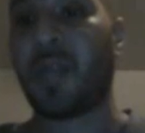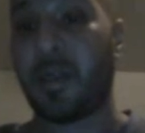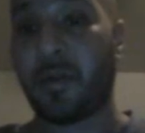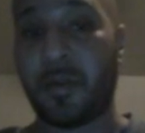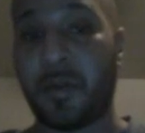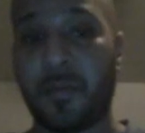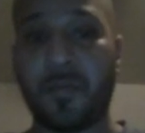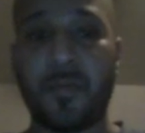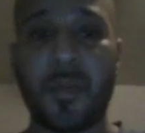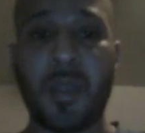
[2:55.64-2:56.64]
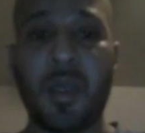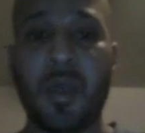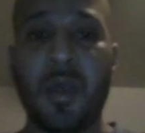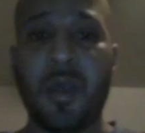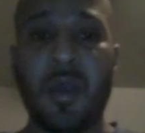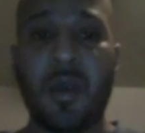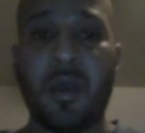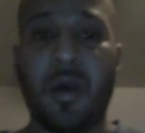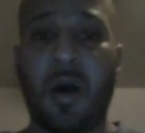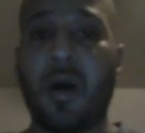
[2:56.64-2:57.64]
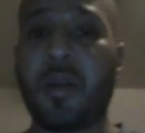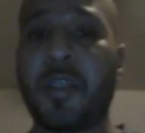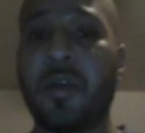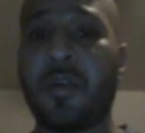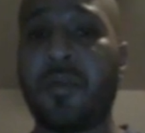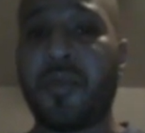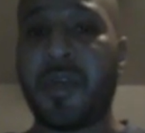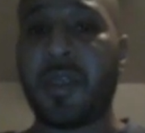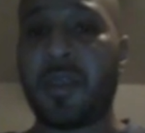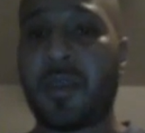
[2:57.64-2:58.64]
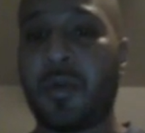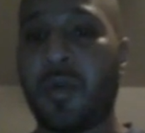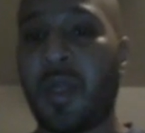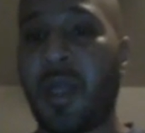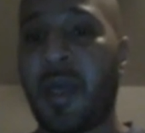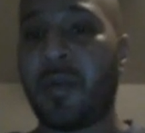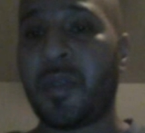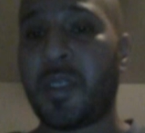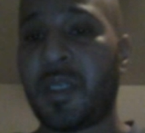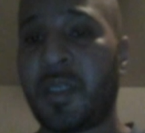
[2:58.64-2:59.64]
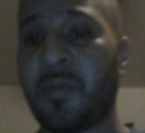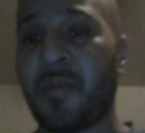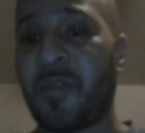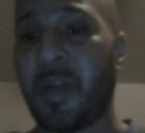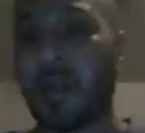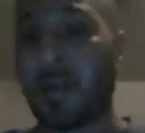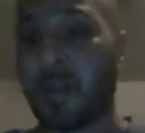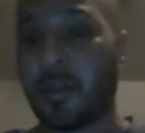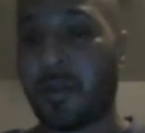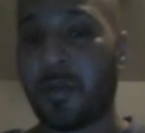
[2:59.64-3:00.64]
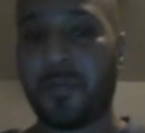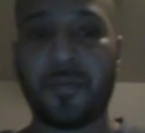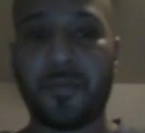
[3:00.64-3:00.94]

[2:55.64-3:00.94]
learners. All children bring to school a language system of their cultures.